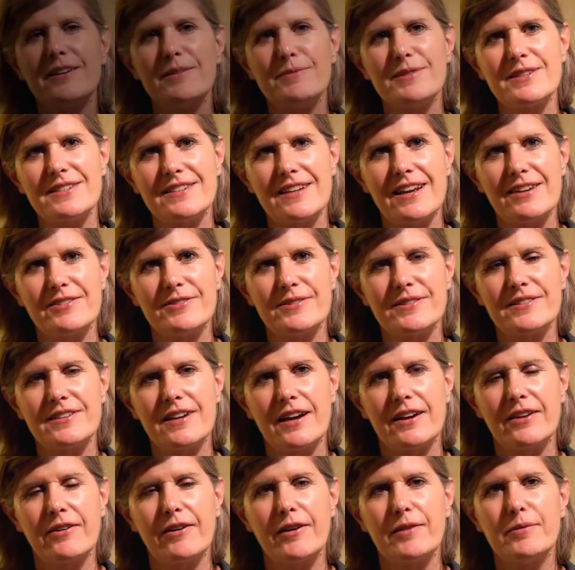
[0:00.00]
name is Sandra
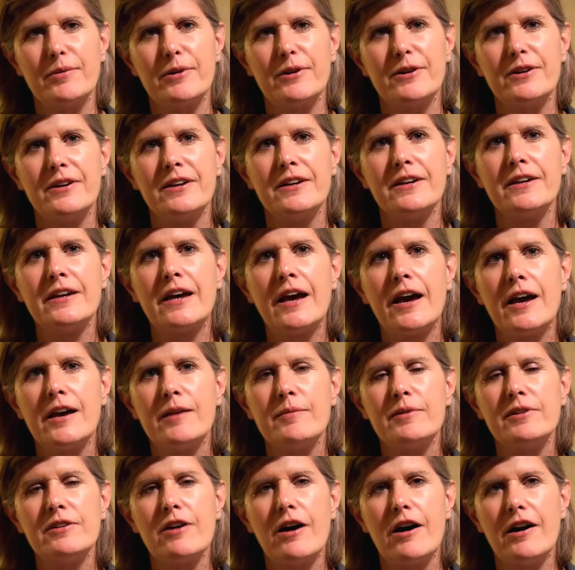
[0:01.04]
Steingraber.
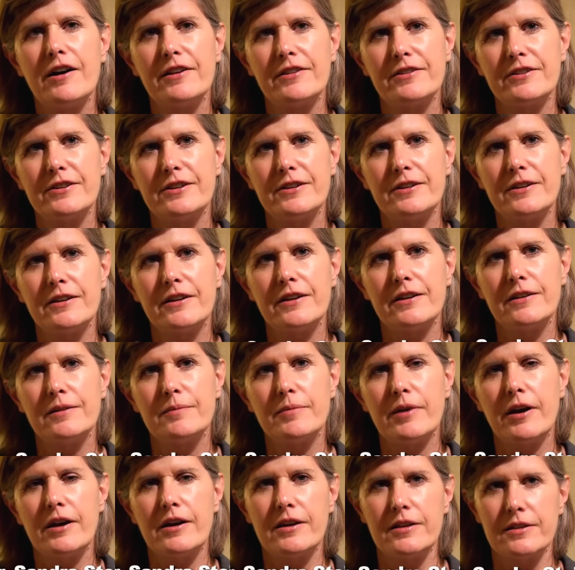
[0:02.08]
I'm an author and a
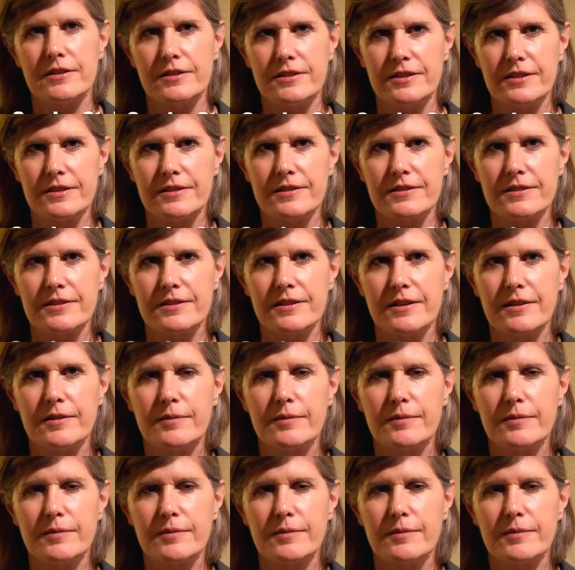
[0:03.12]
biologist